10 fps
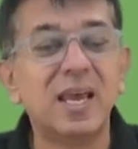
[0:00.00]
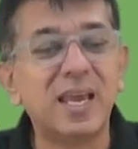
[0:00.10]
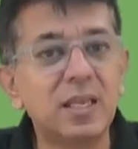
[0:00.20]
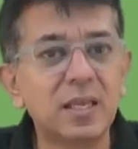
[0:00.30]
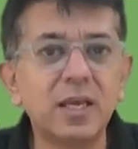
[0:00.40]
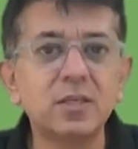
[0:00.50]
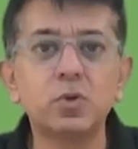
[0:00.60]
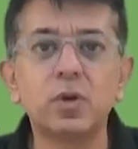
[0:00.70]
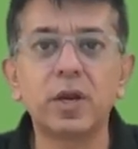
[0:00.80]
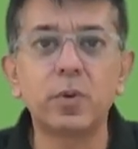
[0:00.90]
in case
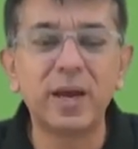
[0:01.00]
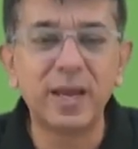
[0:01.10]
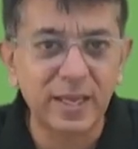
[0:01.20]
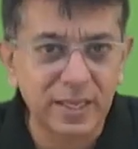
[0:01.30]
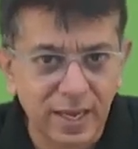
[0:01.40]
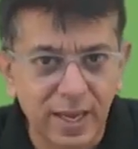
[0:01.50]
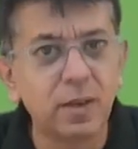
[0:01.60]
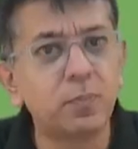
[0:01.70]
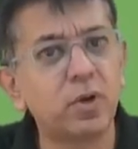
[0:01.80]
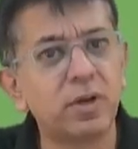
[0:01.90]
you'll require any
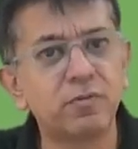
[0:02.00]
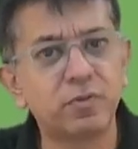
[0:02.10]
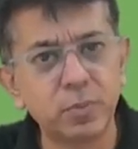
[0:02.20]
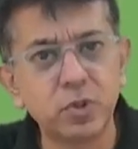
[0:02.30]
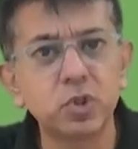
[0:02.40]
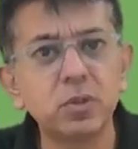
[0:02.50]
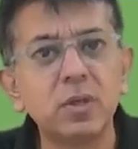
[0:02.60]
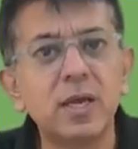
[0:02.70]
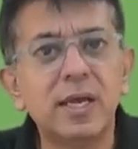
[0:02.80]
help or information,